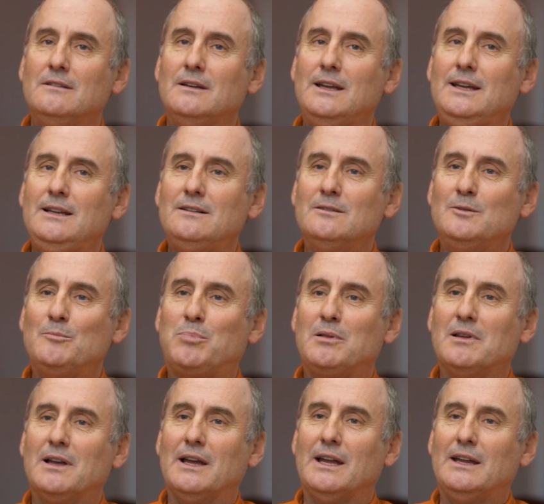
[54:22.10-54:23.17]
England
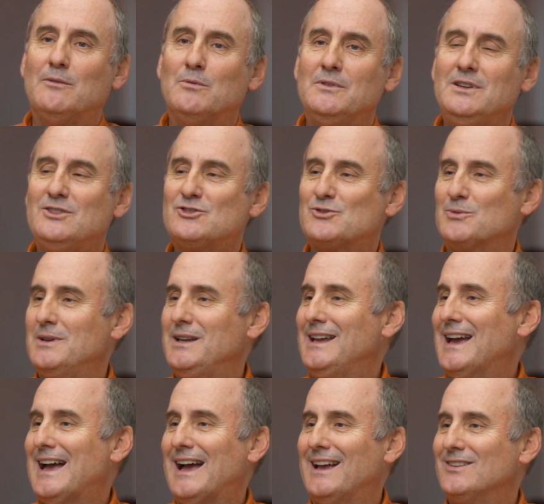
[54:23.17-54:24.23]
play with these three
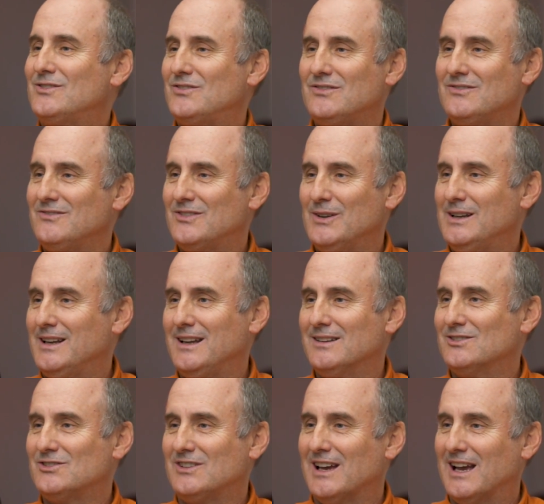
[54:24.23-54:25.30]

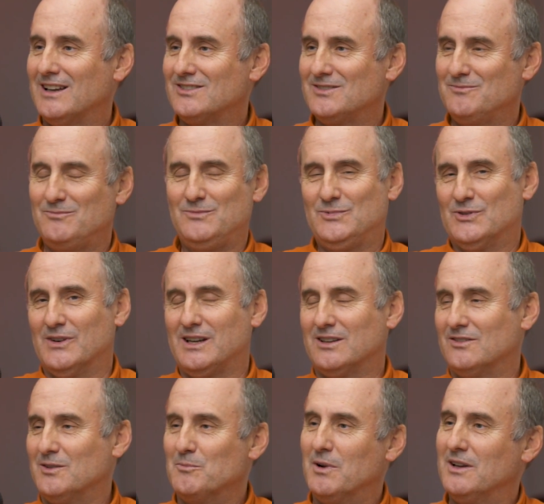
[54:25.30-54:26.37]
English guys, and
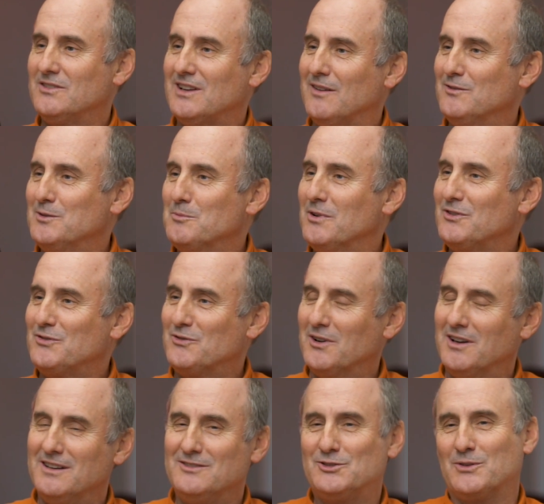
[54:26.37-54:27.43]
drinking too much, having too much
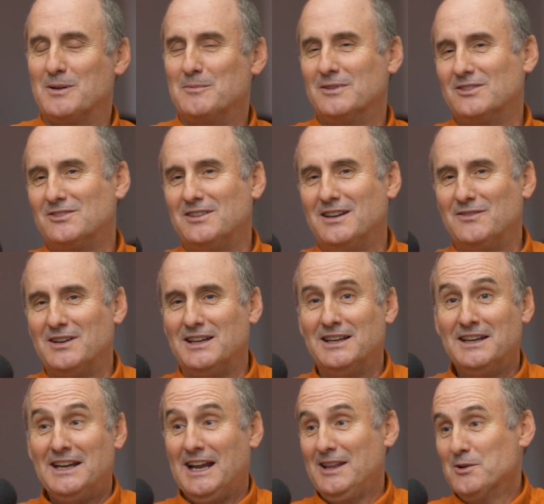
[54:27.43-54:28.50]
fun, screaming at TV.
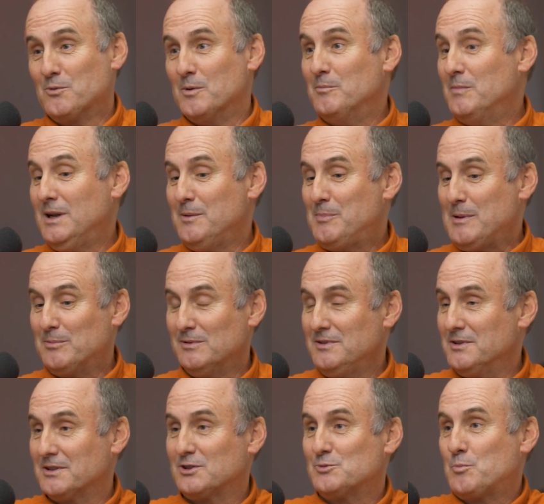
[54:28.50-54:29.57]
And there weren't many people in
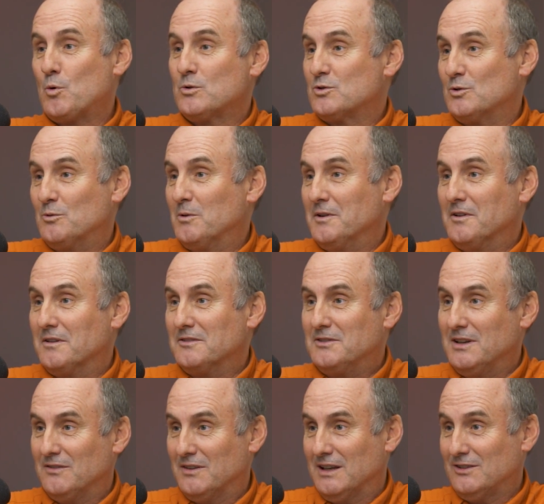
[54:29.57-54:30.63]
there because Portugal wasn't on
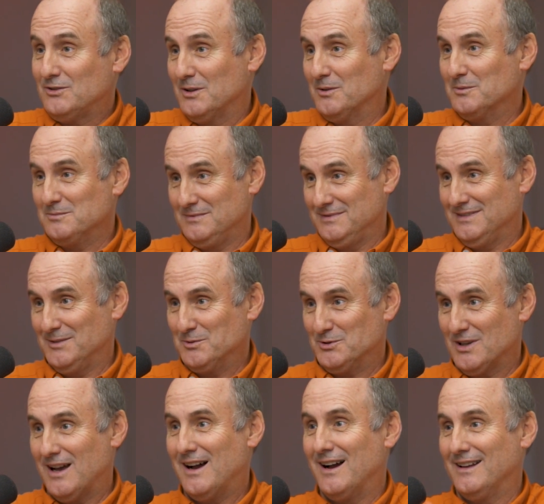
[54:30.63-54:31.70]
TV, so it was
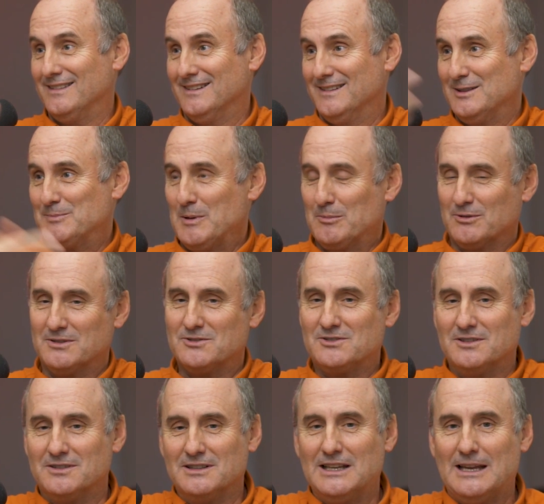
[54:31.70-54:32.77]
odd that these people are
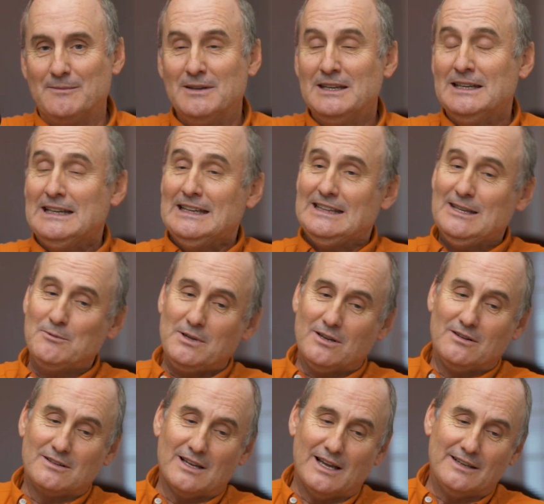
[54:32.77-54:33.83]
interested in the game. Then we
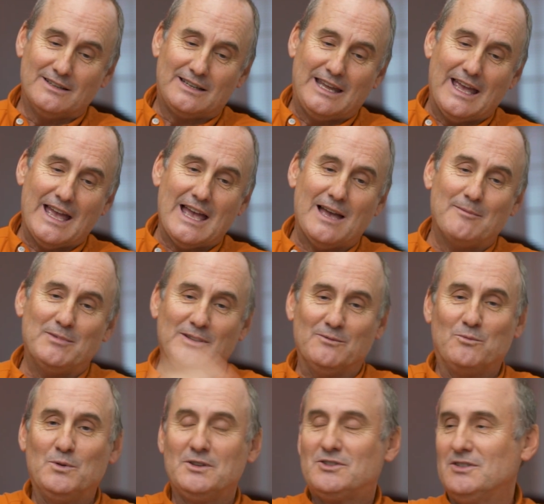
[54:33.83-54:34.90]
all got in a cab
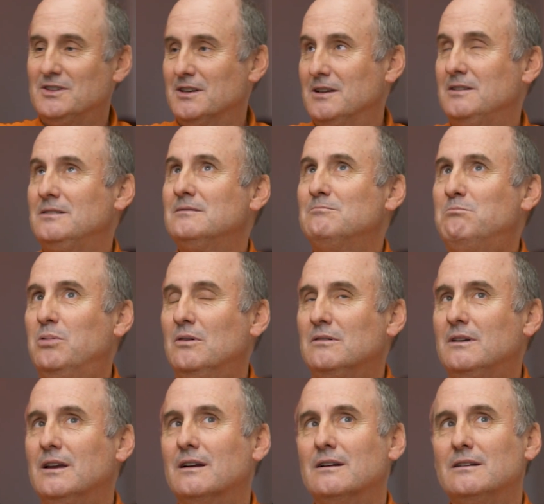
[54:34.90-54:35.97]
and went to the
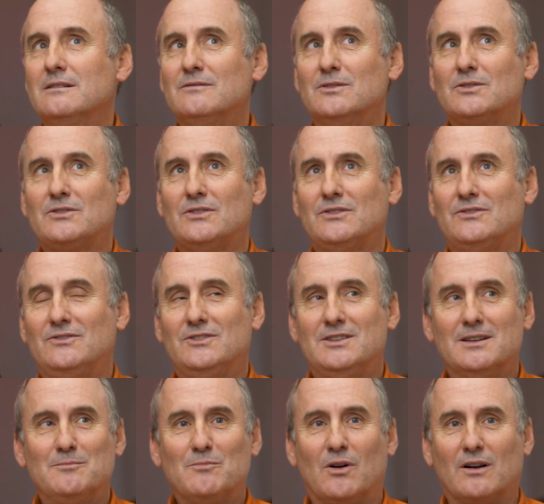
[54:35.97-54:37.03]
Bulgaria versus
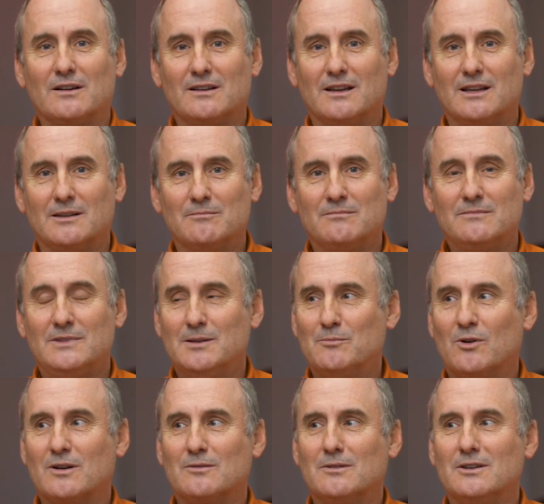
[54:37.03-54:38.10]
Denmark game.
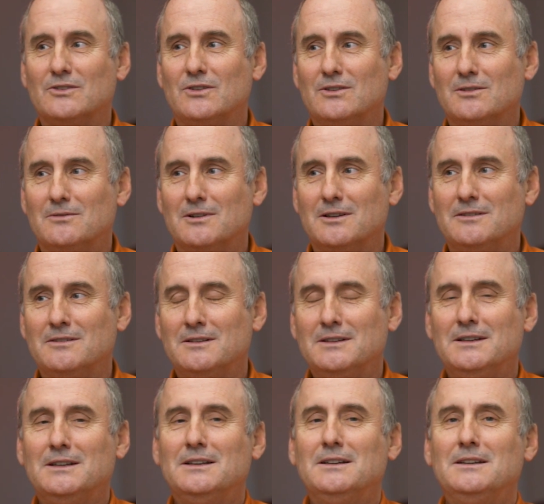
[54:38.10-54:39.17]
Denmark won 2-1.
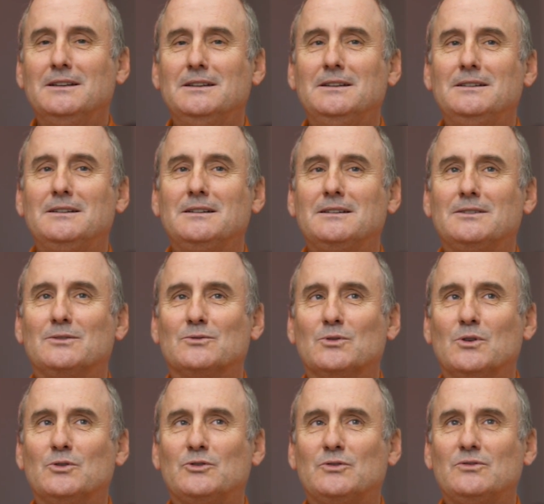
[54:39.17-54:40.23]
Mm-hmm.
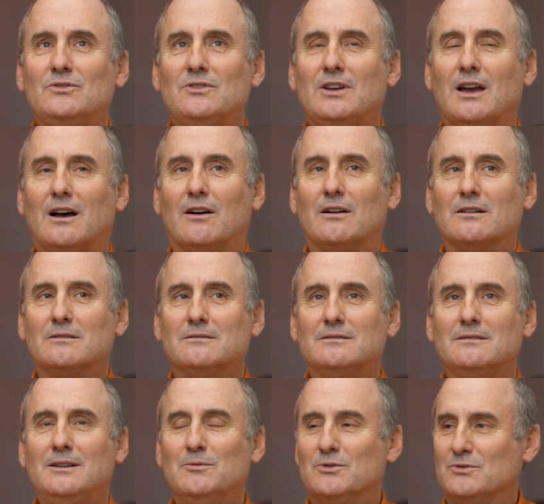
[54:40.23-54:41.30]
Gross Hjauer.
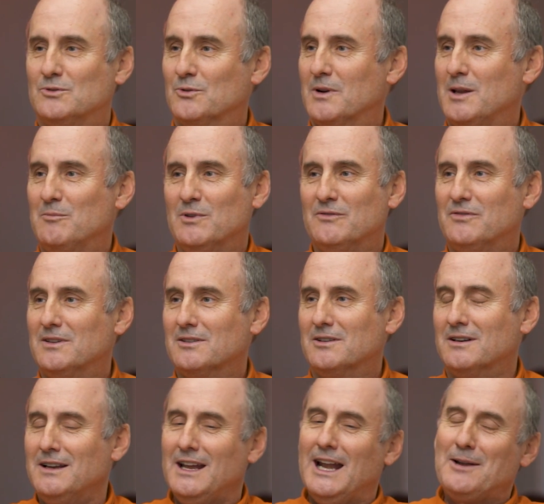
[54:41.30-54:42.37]
He was a great midfielder.
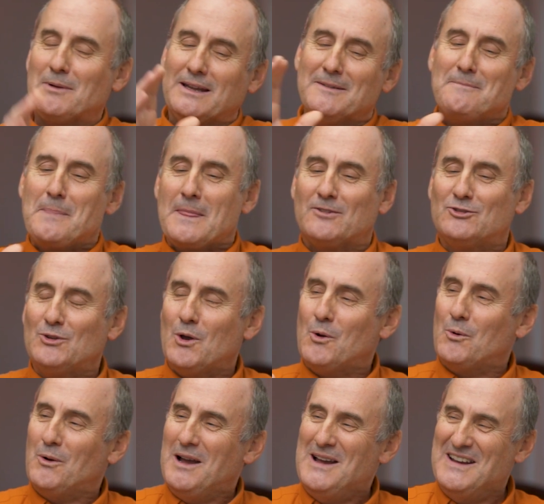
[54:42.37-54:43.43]
Anyway,
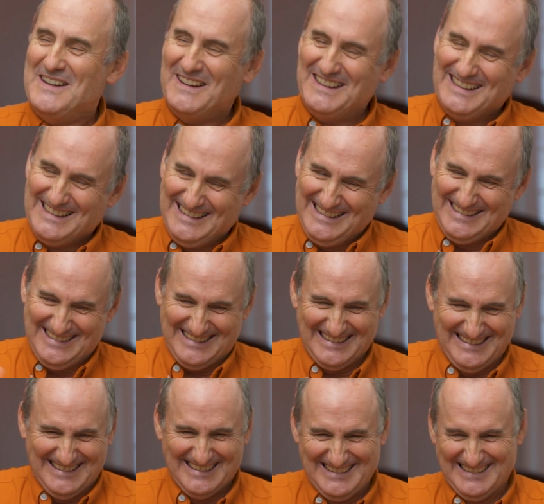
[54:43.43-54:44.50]
so
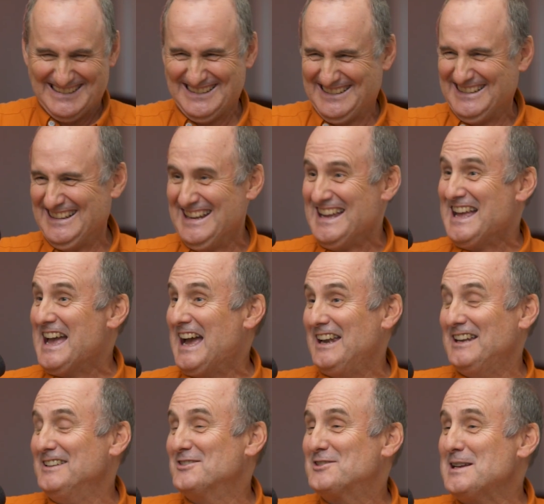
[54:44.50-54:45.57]
I
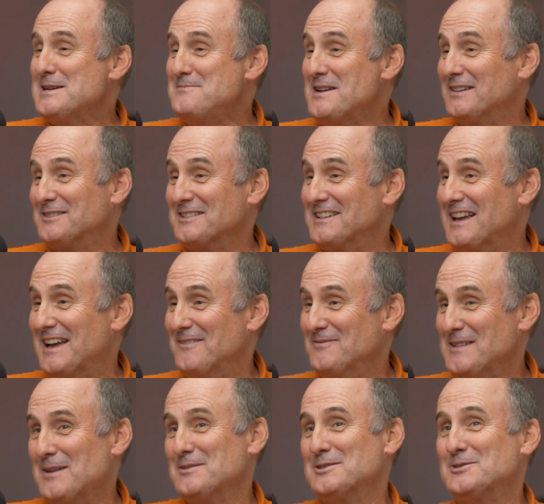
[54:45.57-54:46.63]
didn't see him after that.
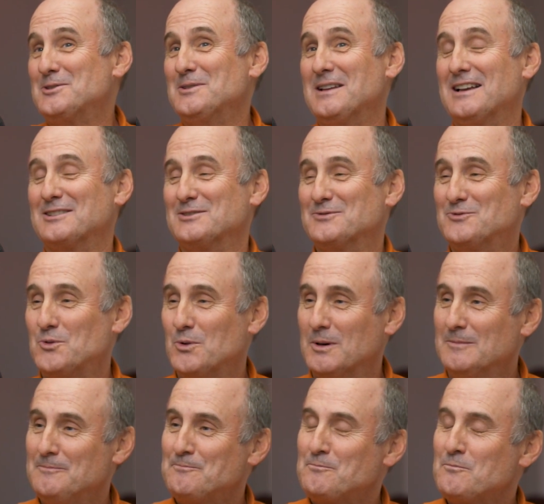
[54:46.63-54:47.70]
That was in 2004.